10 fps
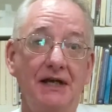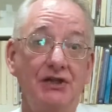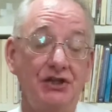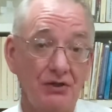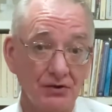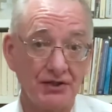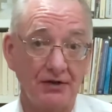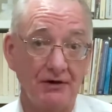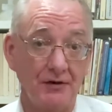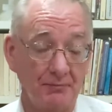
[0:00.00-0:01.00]
She
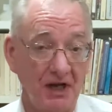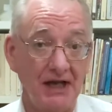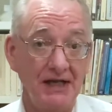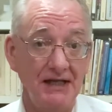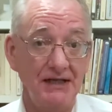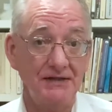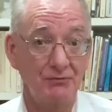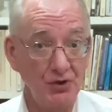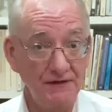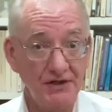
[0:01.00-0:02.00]
also wrote plays,
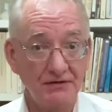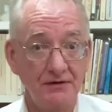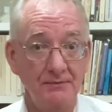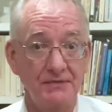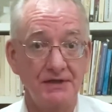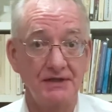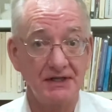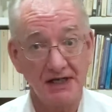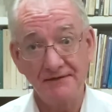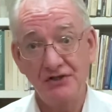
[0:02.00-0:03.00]
movie scripts, and
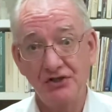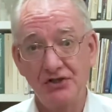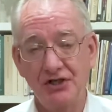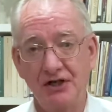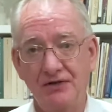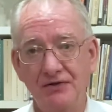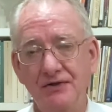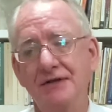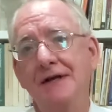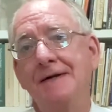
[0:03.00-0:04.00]
television shows,